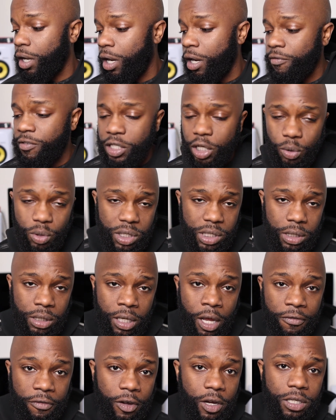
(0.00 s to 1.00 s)
half,
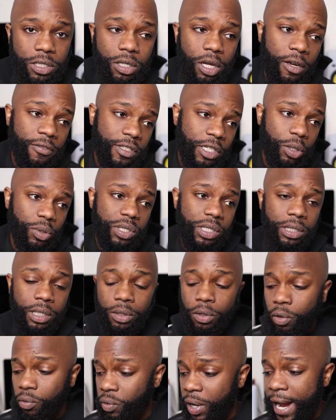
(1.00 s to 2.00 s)
first half, Chelsea
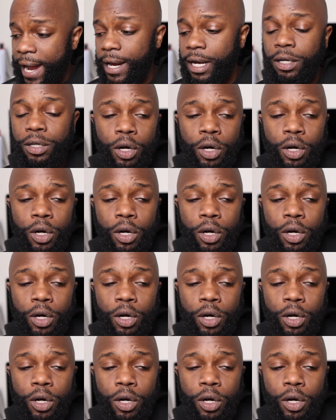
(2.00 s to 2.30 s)
did all right.